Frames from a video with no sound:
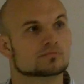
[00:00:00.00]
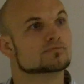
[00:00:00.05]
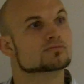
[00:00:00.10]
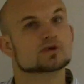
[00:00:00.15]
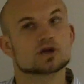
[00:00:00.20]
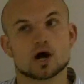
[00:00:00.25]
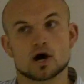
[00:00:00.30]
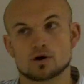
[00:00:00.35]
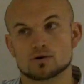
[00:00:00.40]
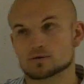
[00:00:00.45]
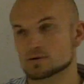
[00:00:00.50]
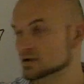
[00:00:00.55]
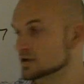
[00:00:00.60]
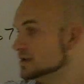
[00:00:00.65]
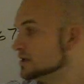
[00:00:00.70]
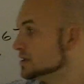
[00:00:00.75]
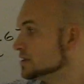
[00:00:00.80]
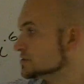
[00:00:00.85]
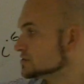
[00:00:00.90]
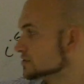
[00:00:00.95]
No.
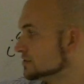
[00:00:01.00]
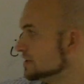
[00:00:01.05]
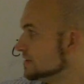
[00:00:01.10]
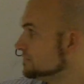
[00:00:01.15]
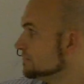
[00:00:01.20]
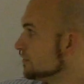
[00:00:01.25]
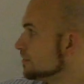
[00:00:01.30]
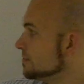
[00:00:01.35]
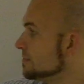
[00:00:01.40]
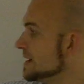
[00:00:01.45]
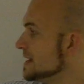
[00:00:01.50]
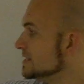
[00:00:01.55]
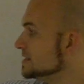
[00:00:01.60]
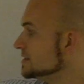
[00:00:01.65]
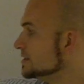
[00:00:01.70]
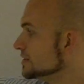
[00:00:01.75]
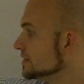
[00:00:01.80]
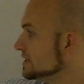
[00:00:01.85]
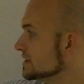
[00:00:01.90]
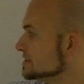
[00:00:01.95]
So therefore,
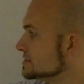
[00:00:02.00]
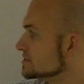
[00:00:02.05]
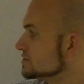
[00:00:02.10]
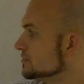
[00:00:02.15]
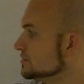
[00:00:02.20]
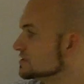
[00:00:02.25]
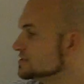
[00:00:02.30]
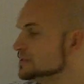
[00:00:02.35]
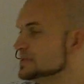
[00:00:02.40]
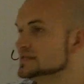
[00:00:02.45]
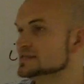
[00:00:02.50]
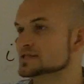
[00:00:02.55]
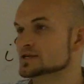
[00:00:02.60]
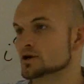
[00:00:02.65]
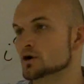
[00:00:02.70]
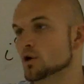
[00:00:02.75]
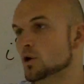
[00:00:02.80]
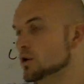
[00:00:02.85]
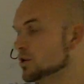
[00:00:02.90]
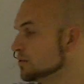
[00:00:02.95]
remainder is going to be
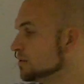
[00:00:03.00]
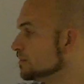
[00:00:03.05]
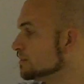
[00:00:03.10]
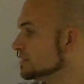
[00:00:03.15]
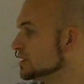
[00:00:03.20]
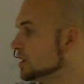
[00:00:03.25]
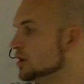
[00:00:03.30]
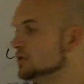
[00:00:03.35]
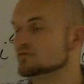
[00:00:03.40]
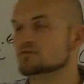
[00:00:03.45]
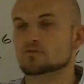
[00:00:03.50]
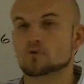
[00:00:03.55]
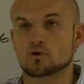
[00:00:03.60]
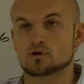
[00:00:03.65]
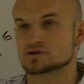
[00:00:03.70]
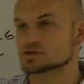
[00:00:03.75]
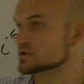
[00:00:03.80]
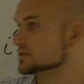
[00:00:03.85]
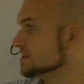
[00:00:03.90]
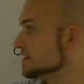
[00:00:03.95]
0, or what we call 4. So